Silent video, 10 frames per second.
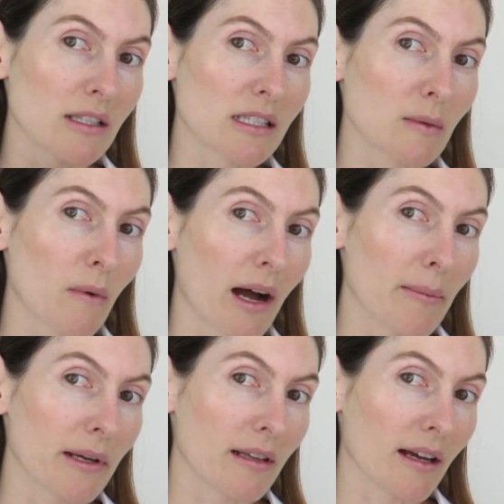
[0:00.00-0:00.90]

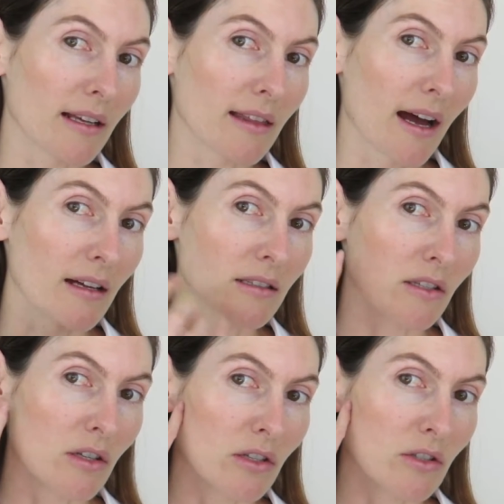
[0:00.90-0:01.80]
swipe it like that.
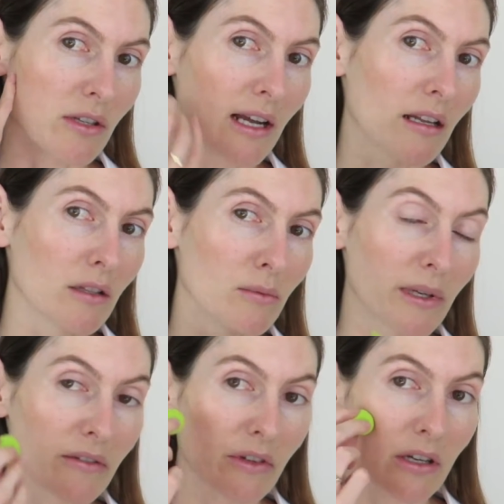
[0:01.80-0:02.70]
So you do get a little
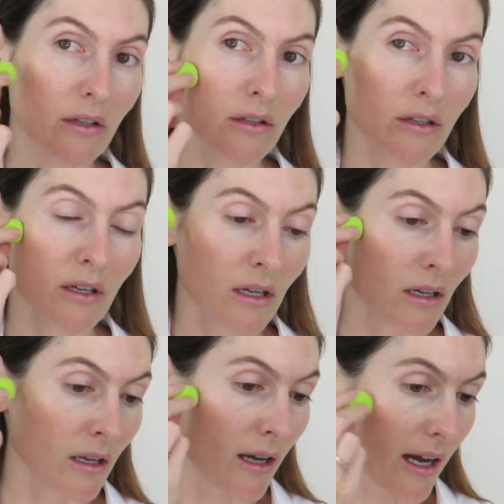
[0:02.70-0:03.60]
bit of a
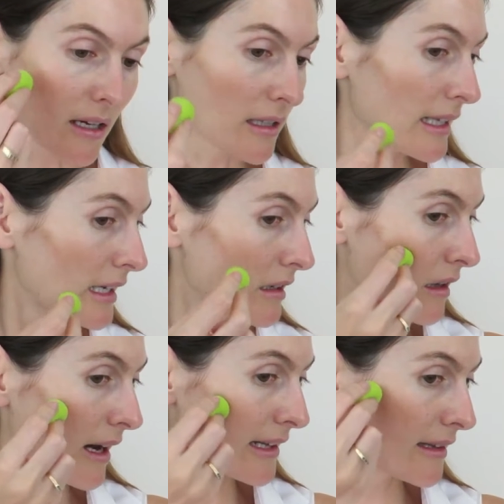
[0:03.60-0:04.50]
cleaner
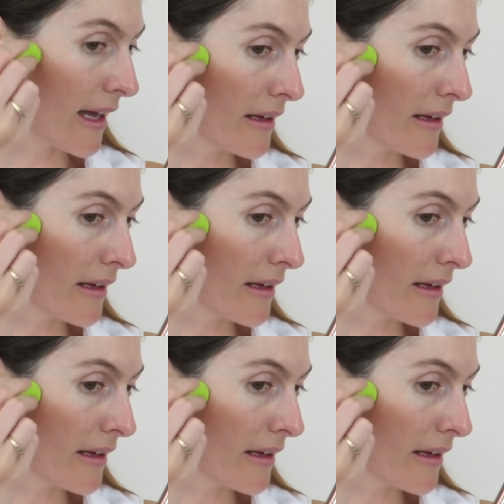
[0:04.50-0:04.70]
line